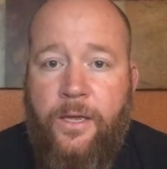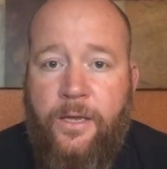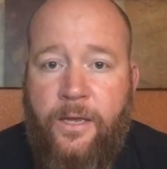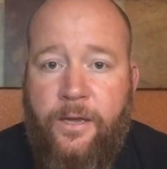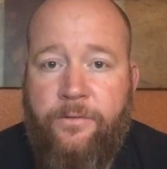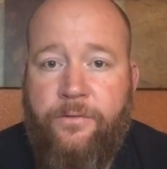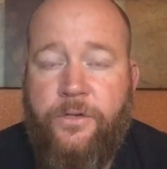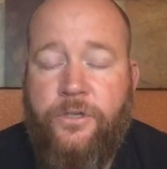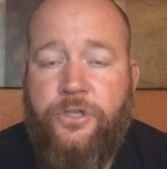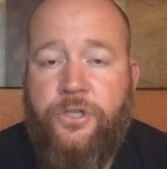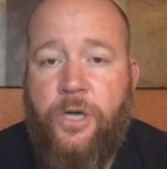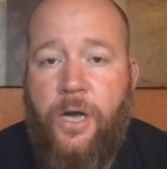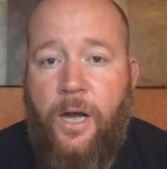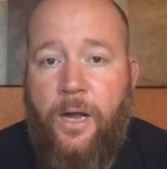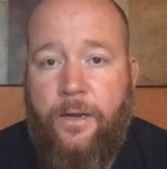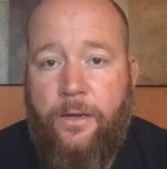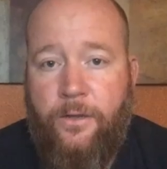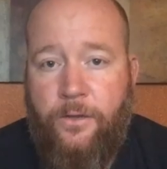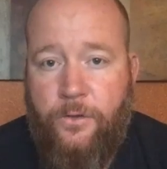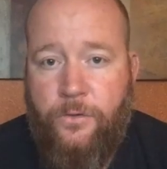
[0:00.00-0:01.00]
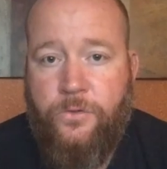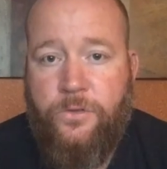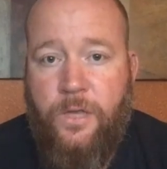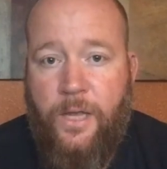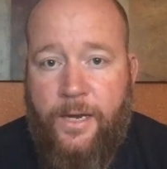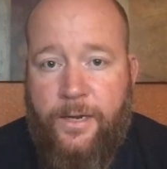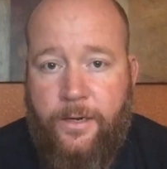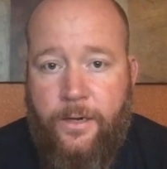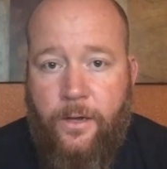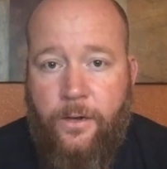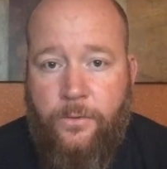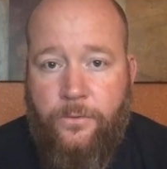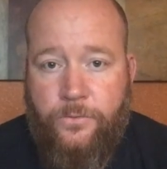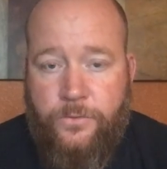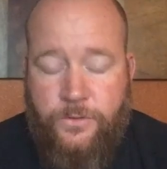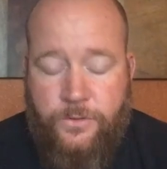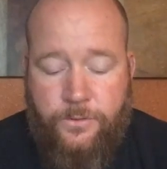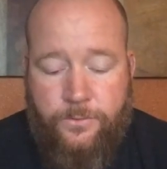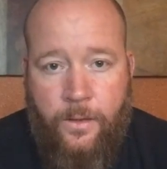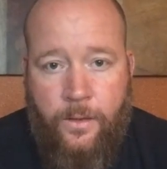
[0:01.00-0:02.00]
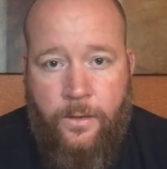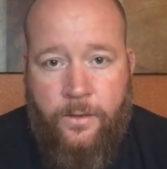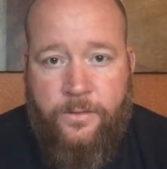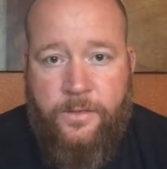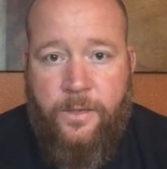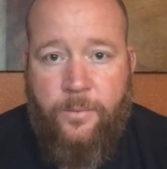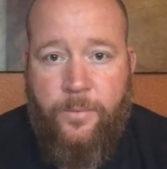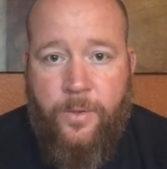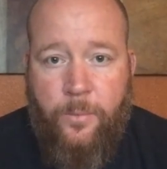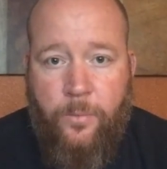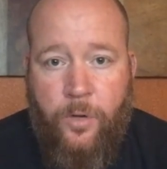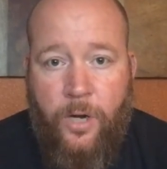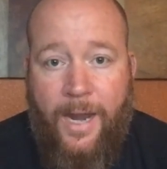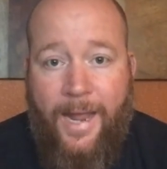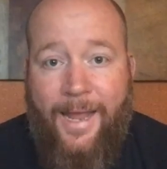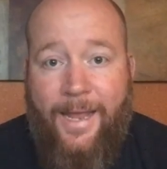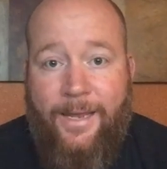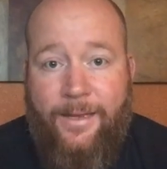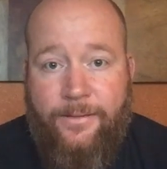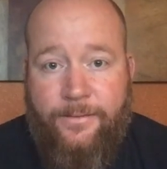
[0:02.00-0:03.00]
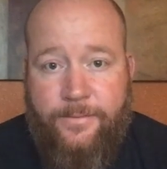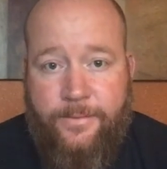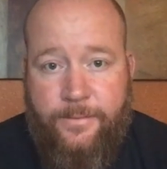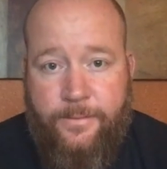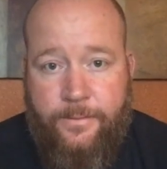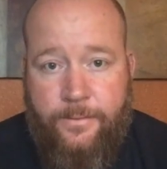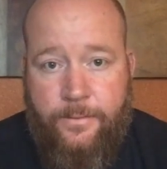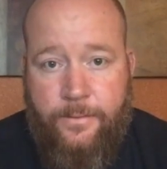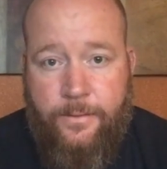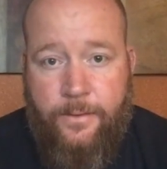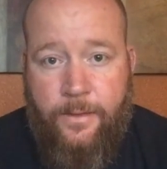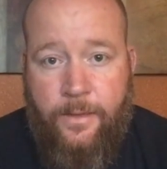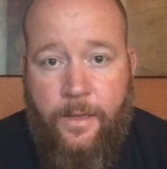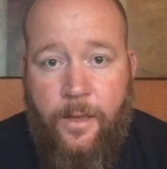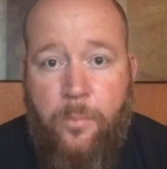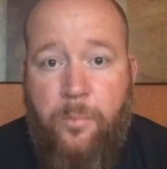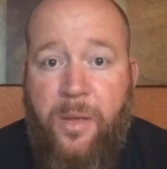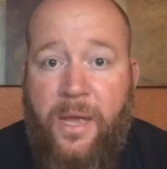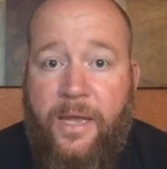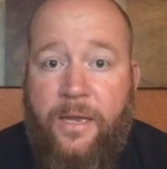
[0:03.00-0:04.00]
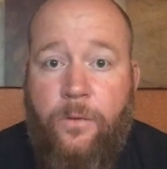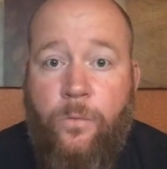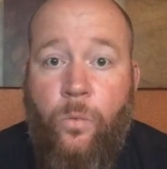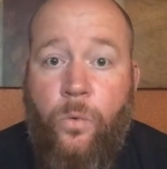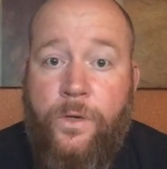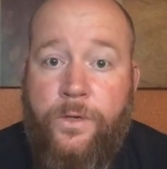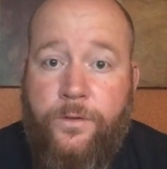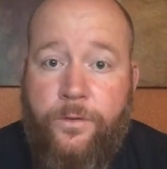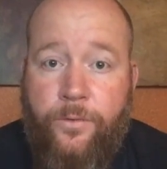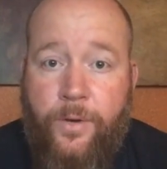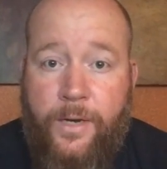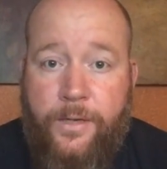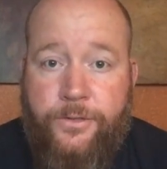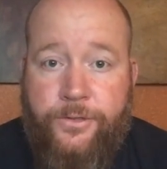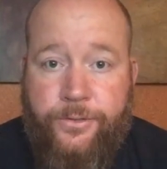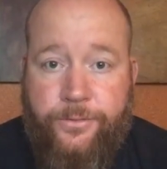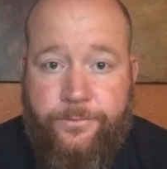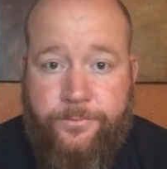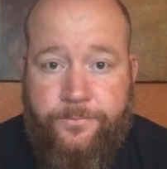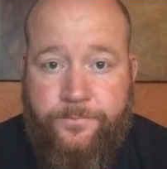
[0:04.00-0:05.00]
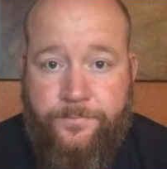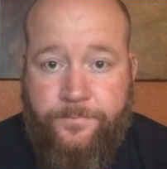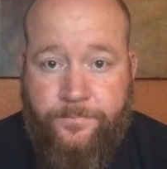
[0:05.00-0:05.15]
give it a shot. Use light coats. Tip number 8, paint in one direction.